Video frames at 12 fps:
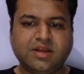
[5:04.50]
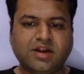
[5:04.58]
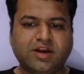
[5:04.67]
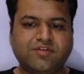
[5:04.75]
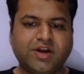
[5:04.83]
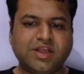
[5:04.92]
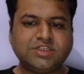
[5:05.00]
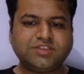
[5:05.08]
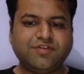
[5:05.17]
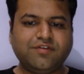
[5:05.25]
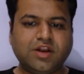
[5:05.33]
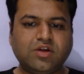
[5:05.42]
And what else
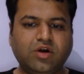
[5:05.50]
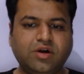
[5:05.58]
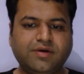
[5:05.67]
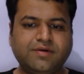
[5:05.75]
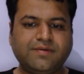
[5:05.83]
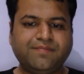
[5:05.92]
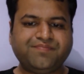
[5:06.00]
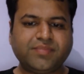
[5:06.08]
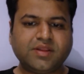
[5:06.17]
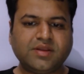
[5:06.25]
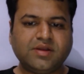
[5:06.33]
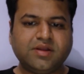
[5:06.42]
we will got?
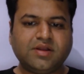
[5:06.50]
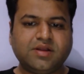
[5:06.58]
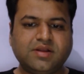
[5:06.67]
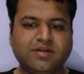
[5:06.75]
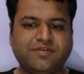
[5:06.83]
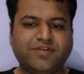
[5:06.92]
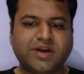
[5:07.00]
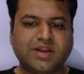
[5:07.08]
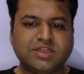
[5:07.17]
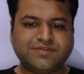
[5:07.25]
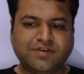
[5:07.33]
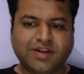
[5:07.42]
Uh, what
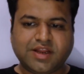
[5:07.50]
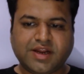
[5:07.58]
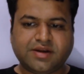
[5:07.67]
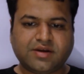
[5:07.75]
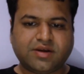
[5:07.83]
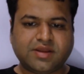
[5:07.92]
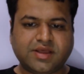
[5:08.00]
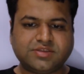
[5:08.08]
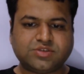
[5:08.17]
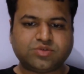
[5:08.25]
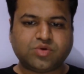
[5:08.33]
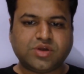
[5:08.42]
else we will get? N
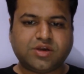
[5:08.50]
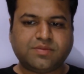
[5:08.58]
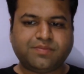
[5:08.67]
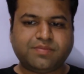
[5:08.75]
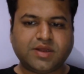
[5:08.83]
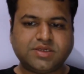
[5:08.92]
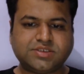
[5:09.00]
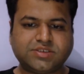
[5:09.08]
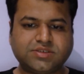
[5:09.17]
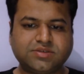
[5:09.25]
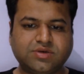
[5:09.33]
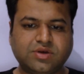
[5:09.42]
square
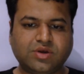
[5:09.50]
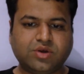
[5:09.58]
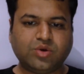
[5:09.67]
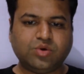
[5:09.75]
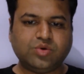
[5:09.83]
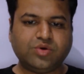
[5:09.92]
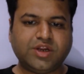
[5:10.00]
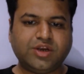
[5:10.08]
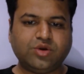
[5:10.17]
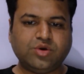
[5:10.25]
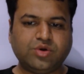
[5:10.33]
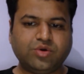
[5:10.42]
plus two
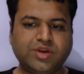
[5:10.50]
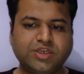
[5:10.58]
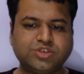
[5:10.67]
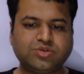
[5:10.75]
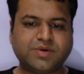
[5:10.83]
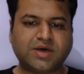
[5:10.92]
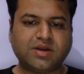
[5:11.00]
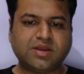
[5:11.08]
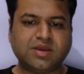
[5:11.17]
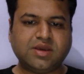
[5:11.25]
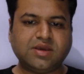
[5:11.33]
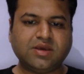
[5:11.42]
into two raised to power
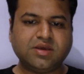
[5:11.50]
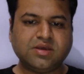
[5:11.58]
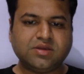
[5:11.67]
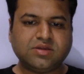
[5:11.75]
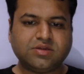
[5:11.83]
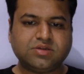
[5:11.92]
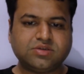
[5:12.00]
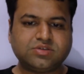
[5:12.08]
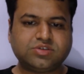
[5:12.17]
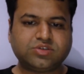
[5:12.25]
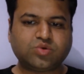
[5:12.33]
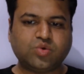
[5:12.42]
k
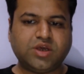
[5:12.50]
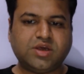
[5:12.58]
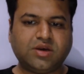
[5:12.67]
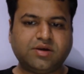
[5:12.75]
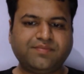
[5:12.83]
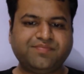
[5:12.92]
square